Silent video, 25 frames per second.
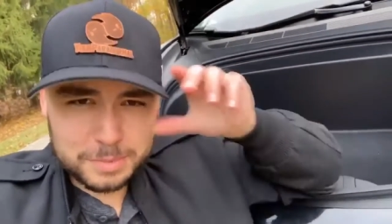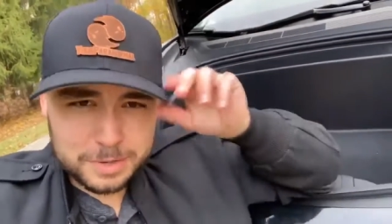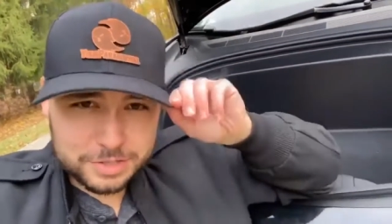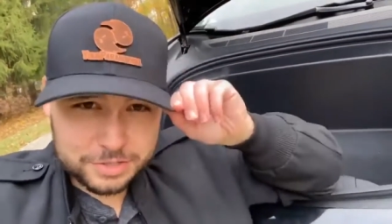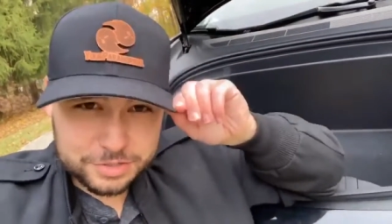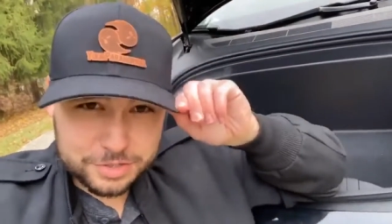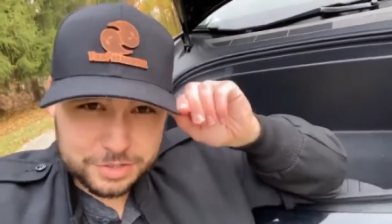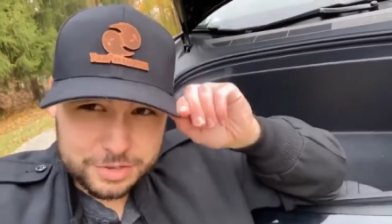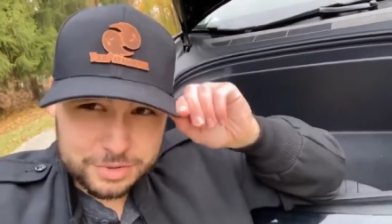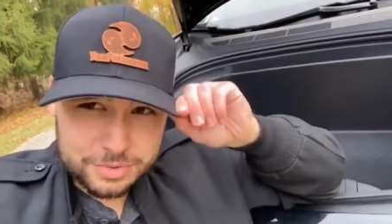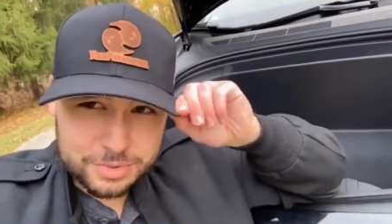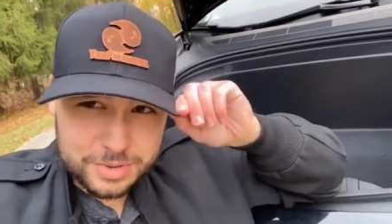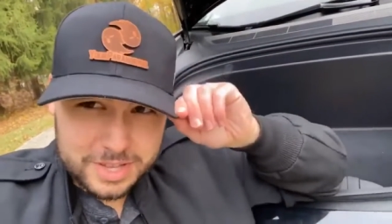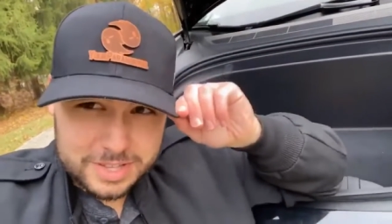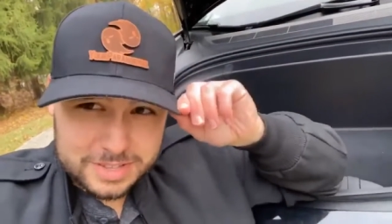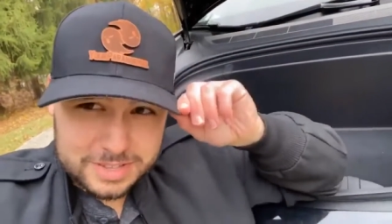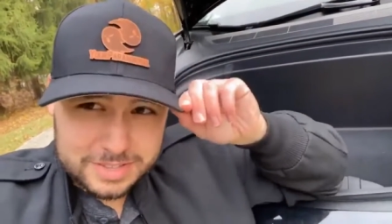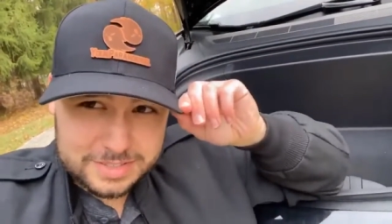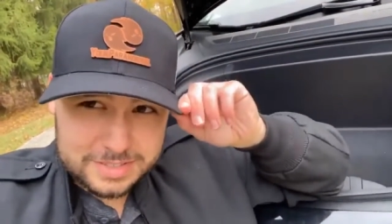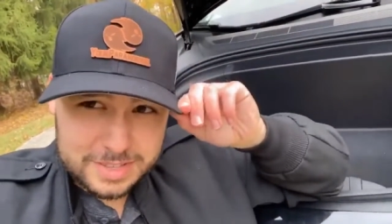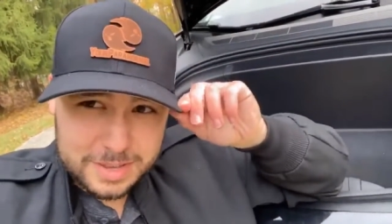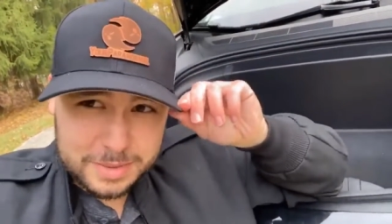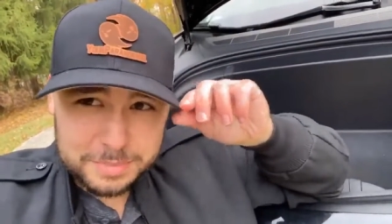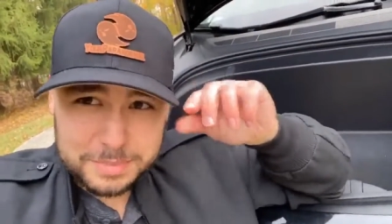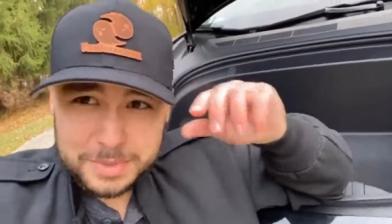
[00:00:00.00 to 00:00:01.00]
make sure you get
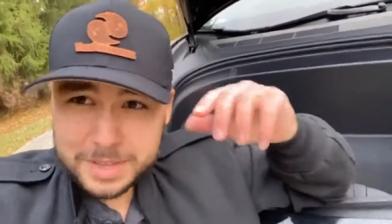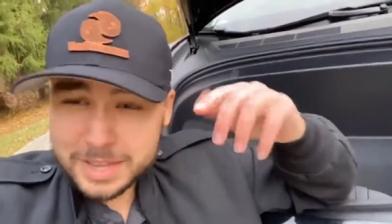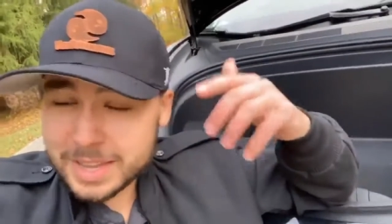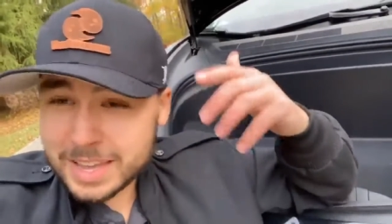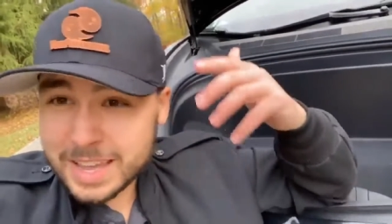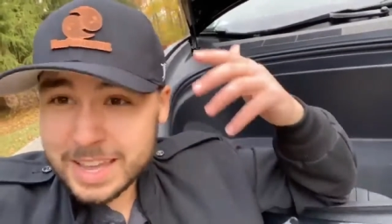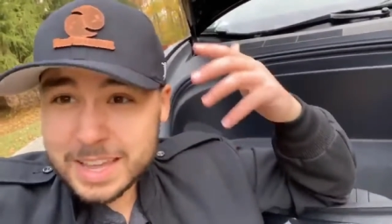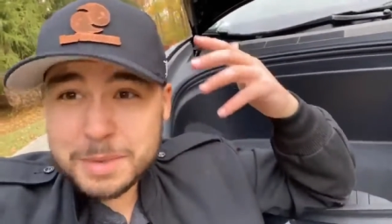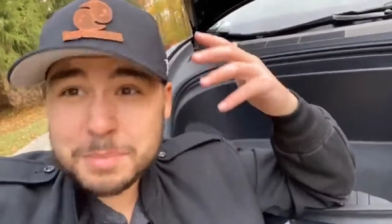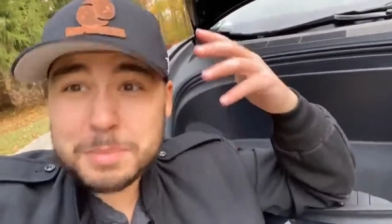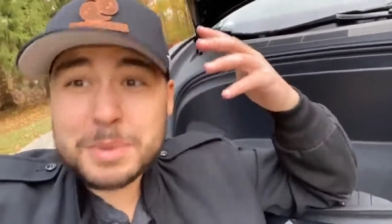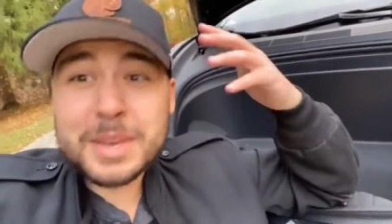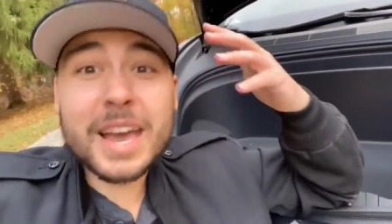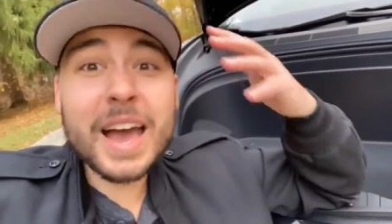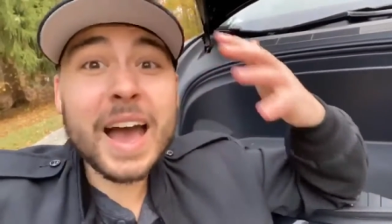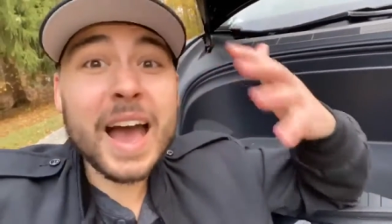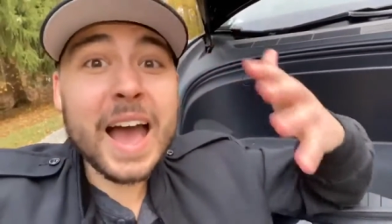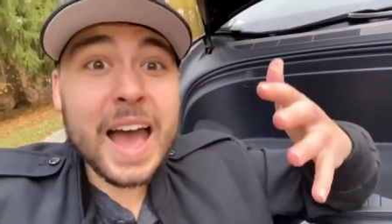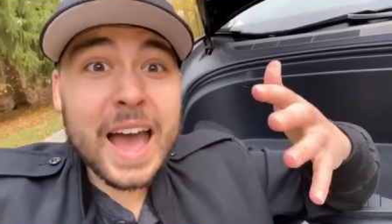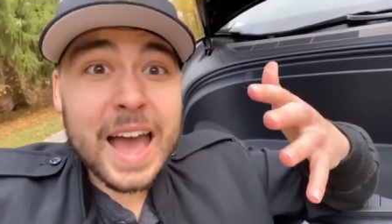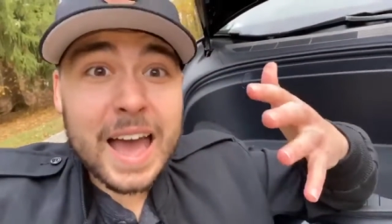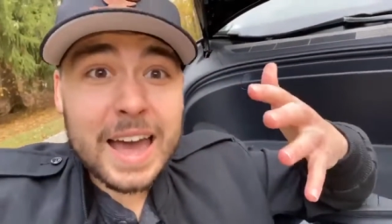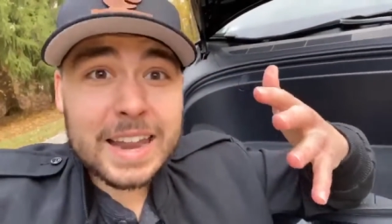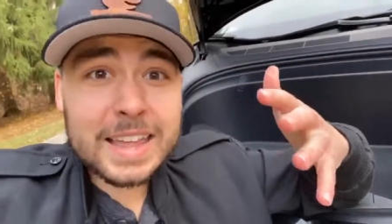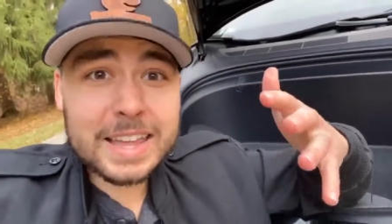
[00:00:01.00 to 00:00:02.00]
something. It could be a
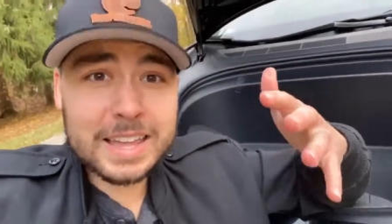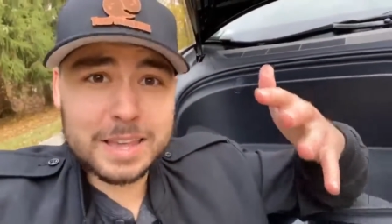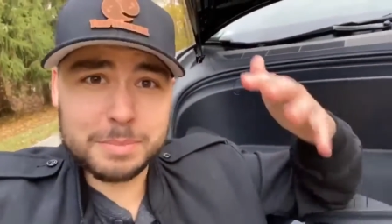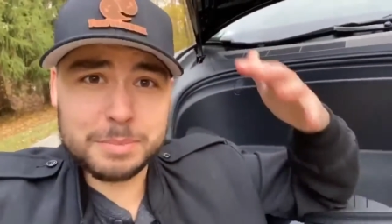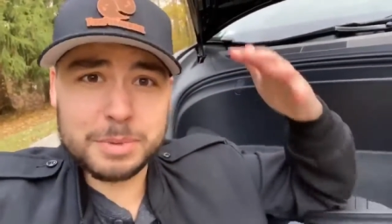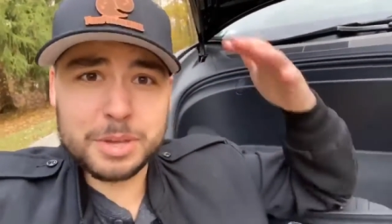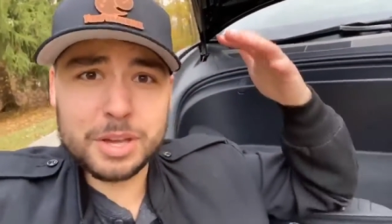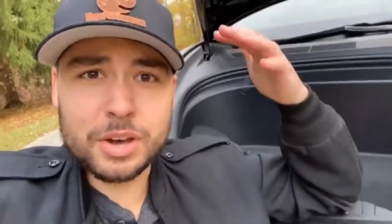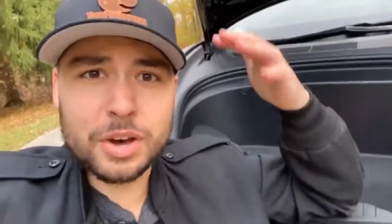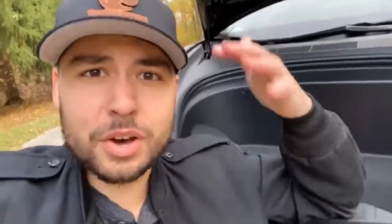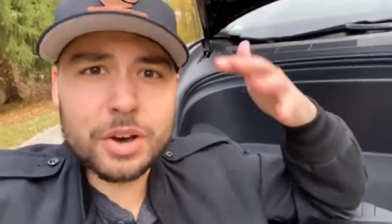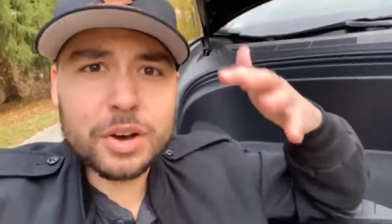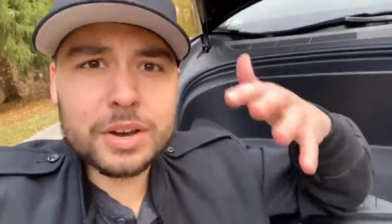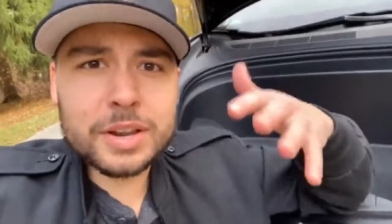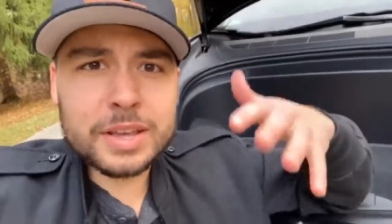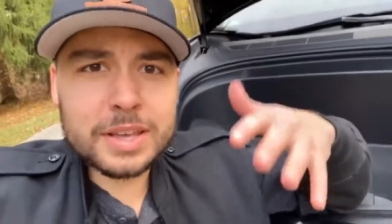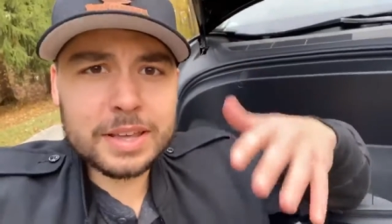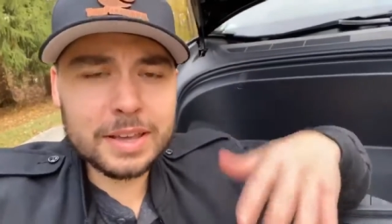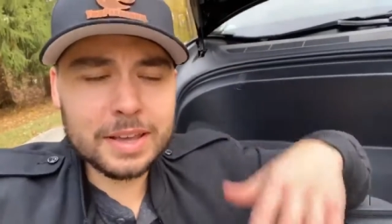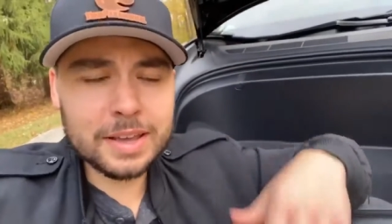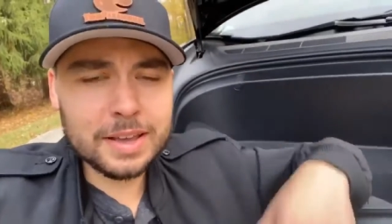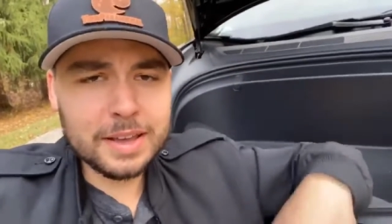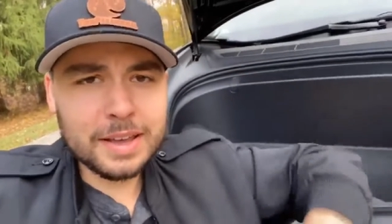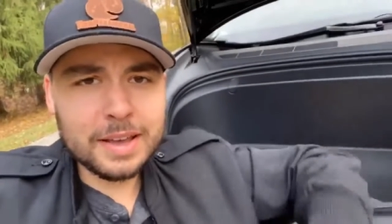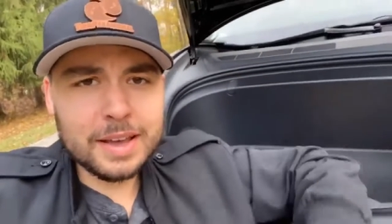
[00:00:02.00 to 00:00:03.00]
hat. It could be a hoodie.